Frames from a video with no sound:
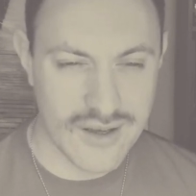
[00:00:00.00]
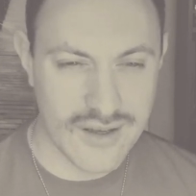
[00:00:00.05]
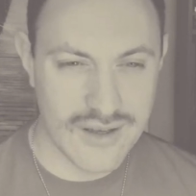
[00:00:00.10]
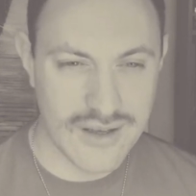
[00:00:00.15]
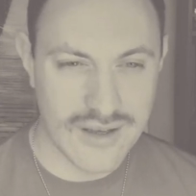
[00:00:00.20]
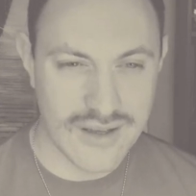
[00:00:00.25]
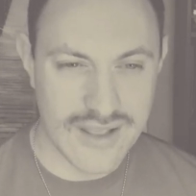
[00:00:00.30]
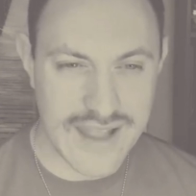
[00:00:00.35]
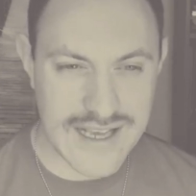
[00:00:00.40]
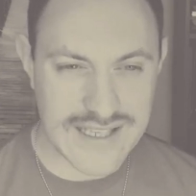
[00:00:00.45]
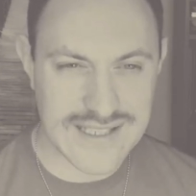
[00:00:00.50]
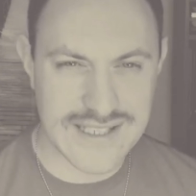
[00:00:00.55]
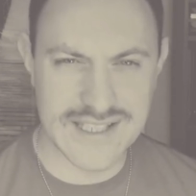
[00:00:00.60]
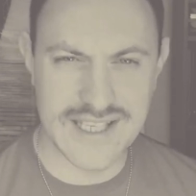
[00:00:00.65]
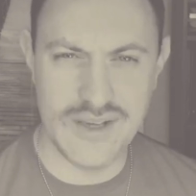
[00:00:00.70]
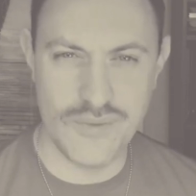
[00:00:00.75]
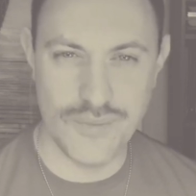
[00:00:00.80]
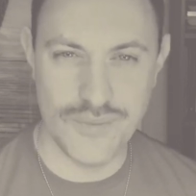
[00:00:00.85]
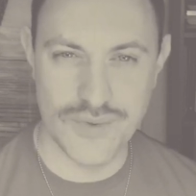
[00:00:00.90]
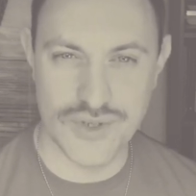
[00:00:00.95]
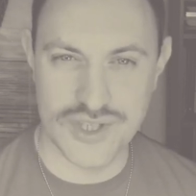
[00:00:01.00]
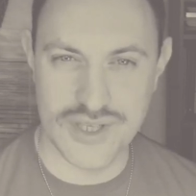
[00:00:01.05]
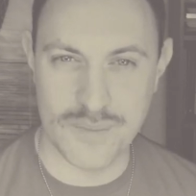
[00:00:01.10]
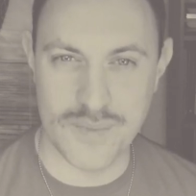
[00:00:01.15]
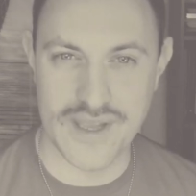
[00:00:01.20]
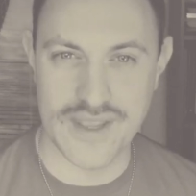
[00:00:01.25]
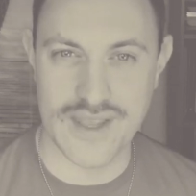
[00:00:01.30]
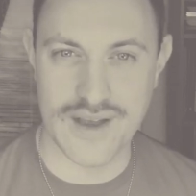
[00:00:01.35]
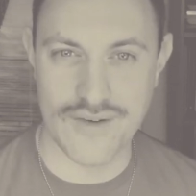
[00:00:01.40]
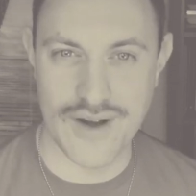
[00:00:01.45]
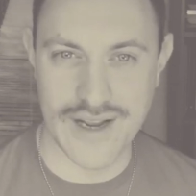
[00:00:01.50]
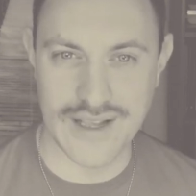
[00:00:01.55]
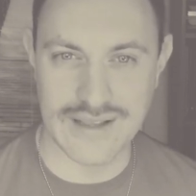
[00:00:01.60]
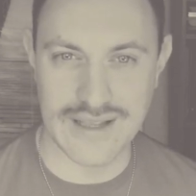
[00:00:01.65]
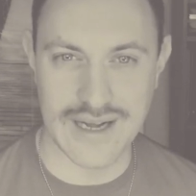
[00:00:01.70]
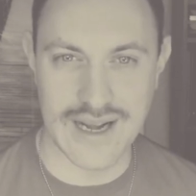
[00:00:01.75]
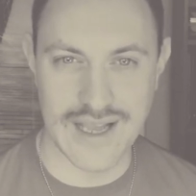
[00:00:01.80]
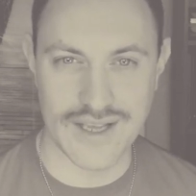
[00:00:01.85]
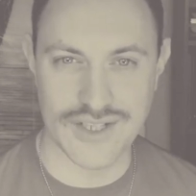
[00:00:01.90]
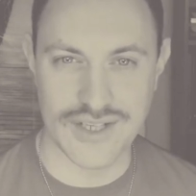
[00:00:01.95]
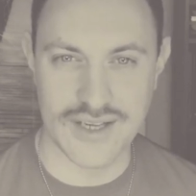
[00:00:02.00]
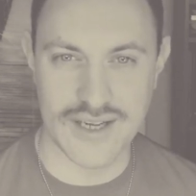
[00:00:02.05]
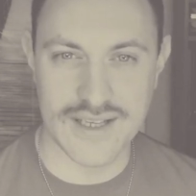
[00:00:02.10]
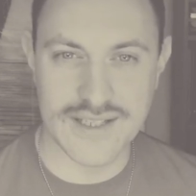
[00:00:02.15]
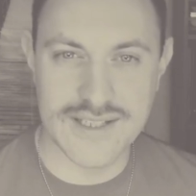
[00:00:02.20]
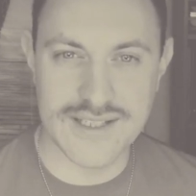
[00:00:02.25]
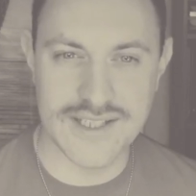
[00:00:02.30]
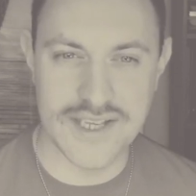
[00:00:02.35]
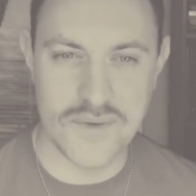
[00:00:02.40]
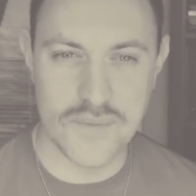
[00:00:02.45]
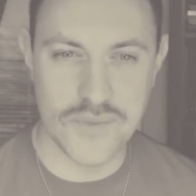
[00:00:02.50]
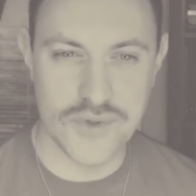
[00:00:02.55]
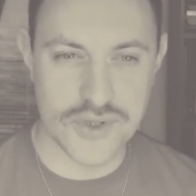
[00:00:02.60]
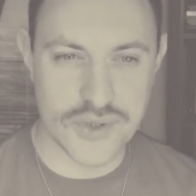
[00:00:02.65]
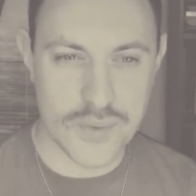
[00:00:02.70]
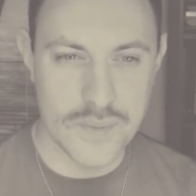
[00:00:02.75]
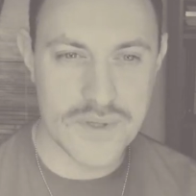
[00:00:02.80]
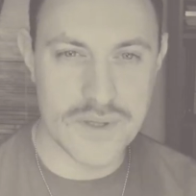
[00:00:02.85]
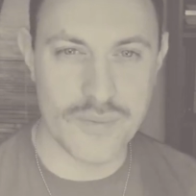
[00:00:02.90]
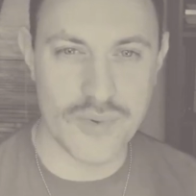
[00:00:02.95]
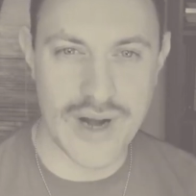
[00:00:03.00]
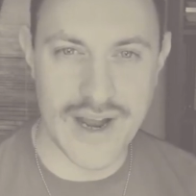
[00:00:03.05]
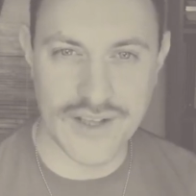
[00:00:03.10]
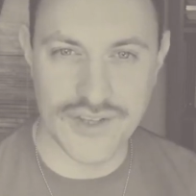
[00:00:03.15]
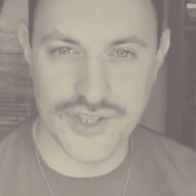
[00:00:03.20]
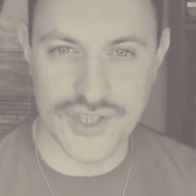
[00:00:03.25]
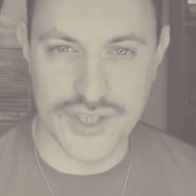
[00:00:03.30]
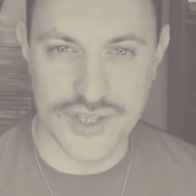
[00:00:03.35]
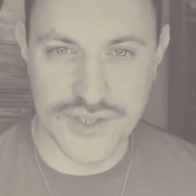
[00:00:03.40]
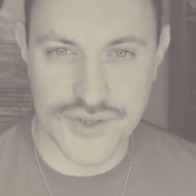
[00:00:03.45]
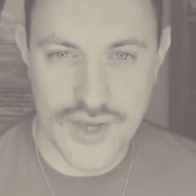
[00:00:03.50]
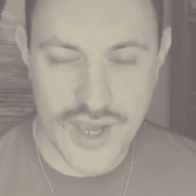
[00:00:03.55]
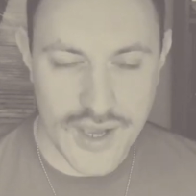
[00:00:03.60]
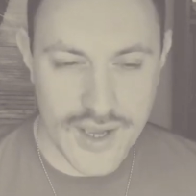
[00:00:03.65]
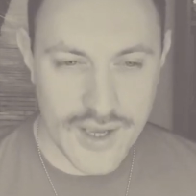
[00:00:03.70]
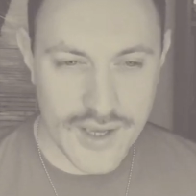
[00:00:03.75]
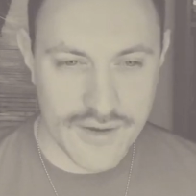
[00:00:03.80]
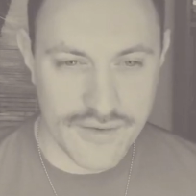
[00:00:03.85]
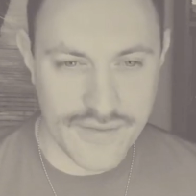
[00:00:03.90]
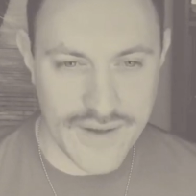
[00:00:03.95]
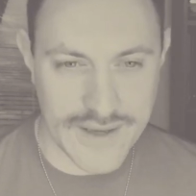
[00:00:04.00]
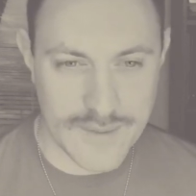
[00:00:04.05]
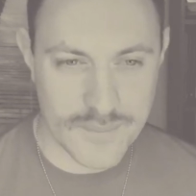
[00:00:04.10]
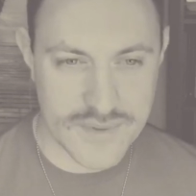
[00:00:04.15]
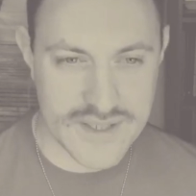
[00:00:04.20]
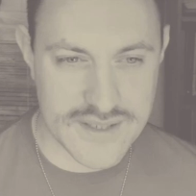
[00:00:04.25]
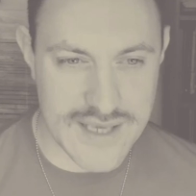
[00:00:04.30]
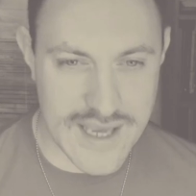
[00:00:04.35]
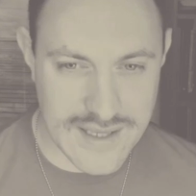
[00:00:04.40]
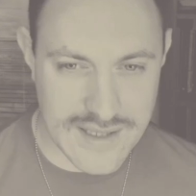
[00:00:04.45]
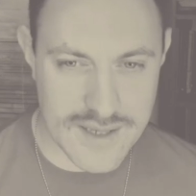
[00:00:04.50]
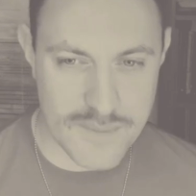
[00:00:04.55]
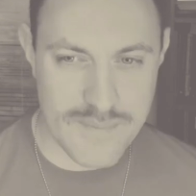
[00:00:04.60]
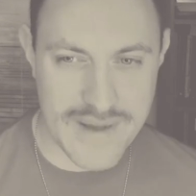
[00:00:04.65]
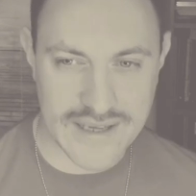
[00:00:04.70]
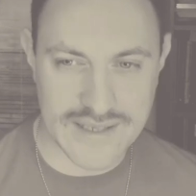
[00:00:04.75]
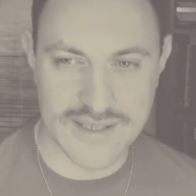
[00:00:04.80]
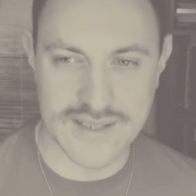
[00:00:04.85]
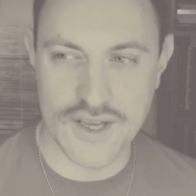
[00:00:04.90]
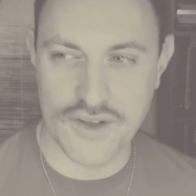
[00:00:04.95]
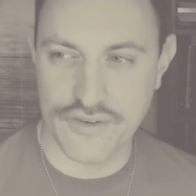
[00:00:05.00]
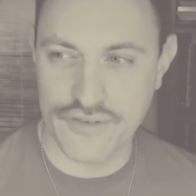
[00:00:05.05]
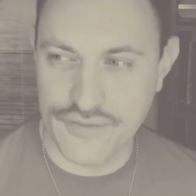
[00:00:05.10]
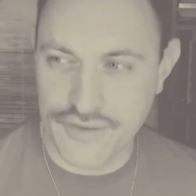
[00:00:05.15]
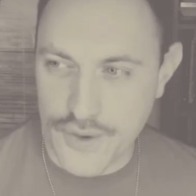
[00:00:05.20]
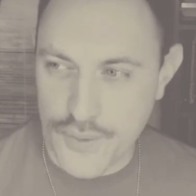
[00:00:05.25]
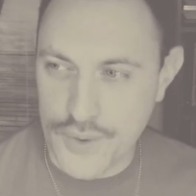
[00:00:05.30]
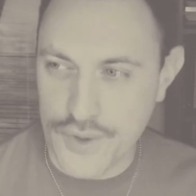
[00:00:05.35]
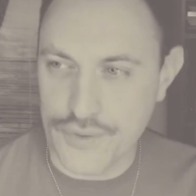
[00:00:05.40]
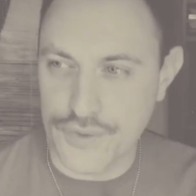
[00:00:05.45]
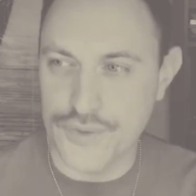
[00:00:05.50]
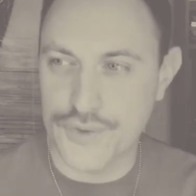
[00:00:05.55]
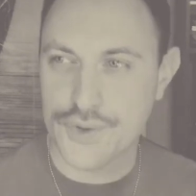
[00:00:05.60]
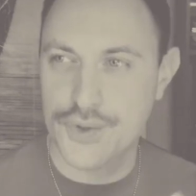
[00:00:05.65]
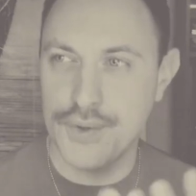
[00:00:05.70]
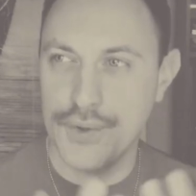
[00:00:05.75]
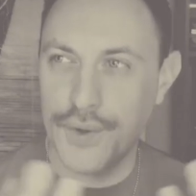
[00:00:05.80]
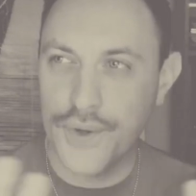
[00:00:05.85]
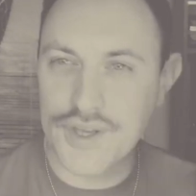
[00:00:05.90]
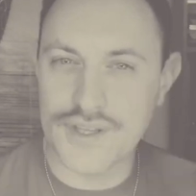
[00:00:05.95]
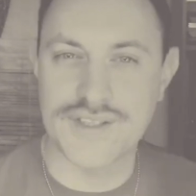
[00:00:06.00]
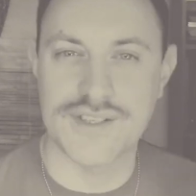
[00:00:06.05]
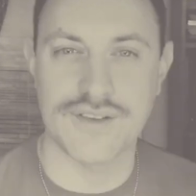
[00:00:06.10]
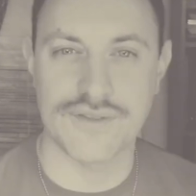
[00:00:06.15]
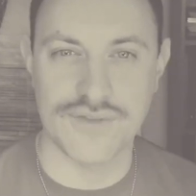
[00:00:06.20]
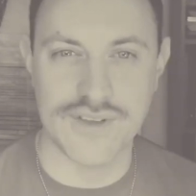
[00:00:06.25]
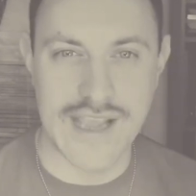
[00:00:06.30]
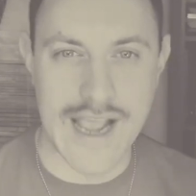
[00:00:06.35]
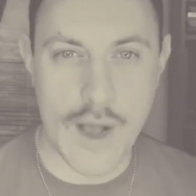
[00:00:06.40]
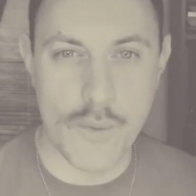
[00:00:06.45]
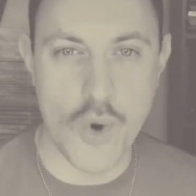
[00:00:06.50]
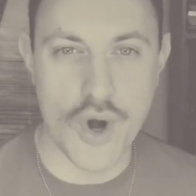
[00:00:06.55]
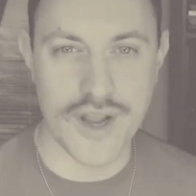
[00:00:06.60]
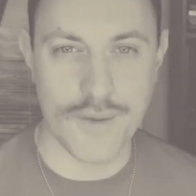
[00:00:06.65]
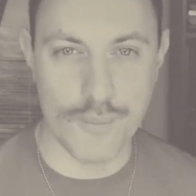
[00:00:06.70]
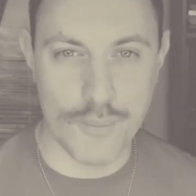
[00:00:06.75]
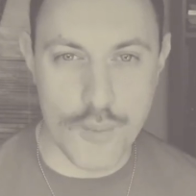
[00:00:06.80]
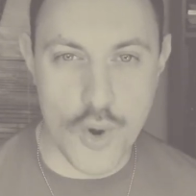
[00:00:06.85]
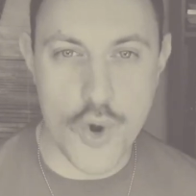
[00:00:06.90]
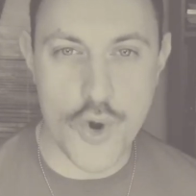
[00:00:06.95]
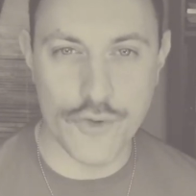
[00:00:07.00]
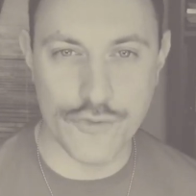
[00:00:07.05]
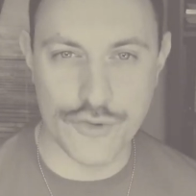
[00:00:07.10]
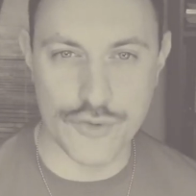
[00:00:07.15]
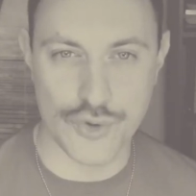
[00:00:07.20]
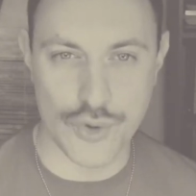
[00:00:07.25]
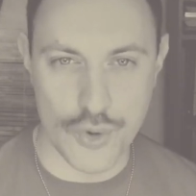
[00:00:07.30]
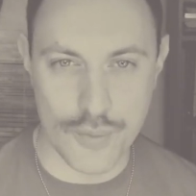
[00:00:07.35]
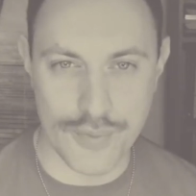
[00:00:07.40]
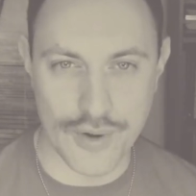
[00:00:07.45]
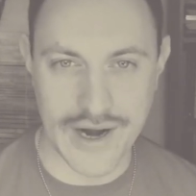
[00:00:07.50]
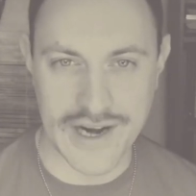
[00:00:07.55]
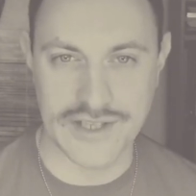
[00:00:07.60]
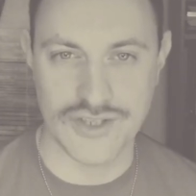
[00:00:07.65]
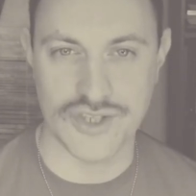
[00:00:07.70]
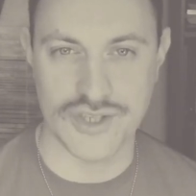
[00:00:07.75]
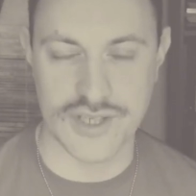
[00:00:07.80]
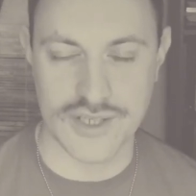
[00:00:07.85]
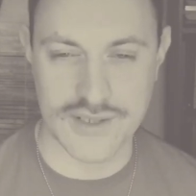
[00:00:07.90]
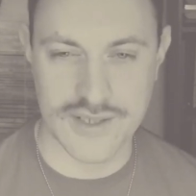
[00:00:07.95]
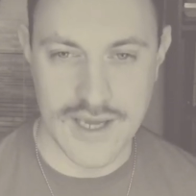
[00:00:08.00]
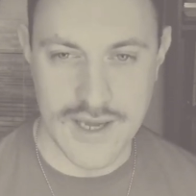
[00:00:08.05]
that seems to be the right direction. It seems to be the branches. If I'm sending myself out intuitively, I want to move through branches.